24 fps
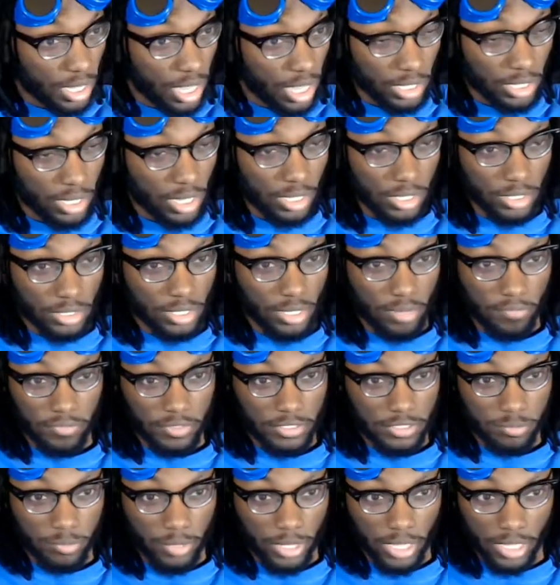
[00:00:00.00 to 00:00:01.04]
I gotta give
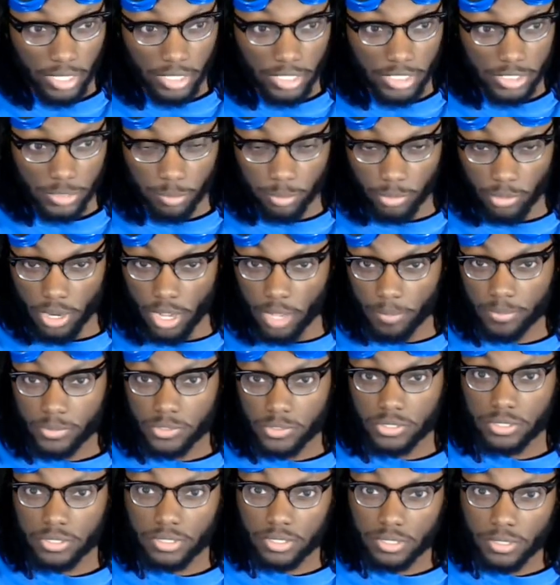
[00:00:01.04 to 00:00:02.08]
this man his
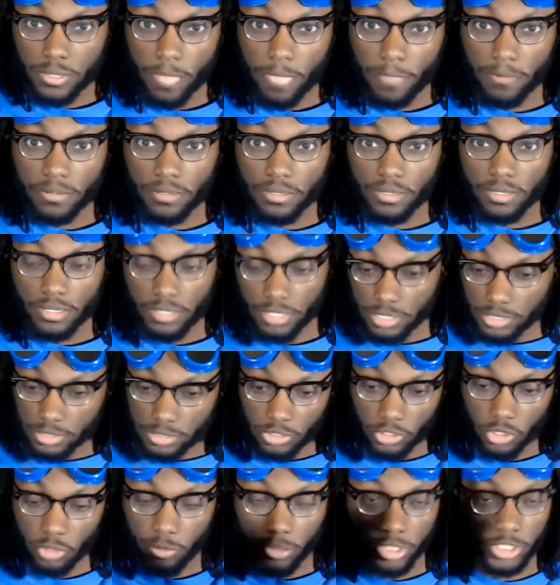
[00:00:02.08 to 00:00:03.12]
props. He's
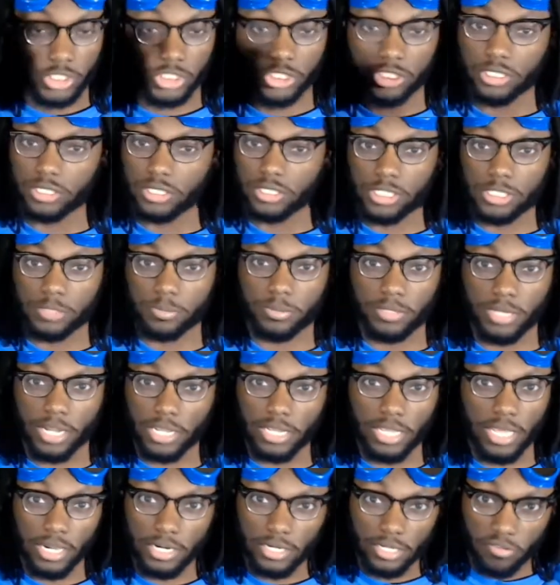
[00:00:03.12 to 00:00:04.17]
still on my shit list, but I
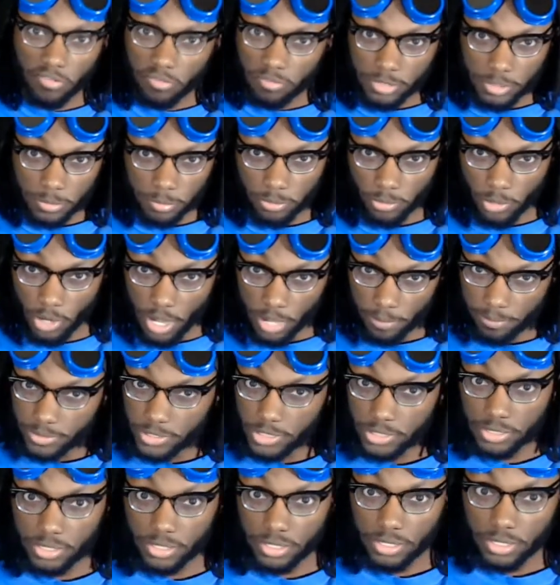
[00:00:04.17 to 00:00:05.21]
gotta give him his
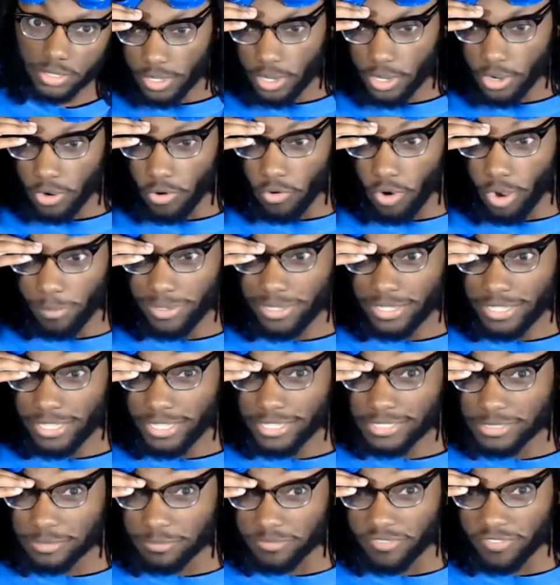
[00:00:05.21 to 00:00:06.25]
props. Oh, I'm gonna
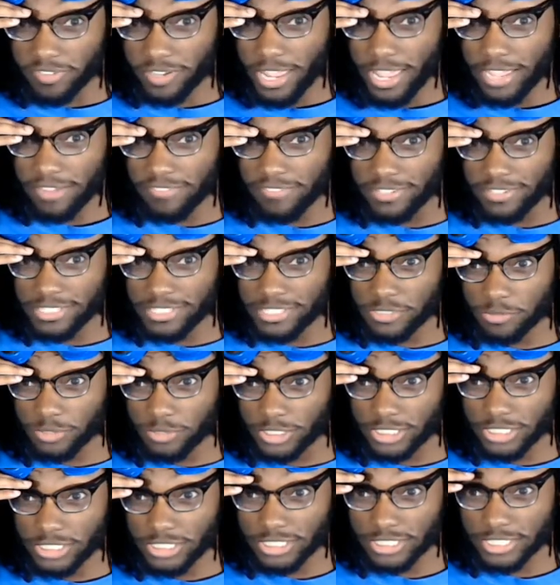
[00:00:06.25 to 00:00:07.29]
get some flack for this one.
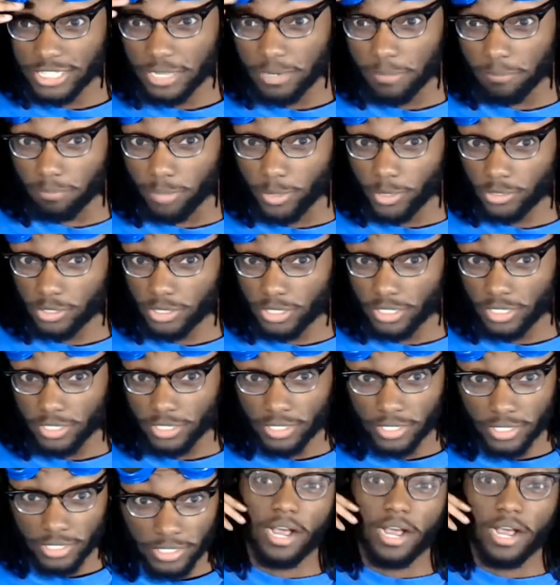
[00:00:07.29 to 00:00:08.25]
She just had a birthday.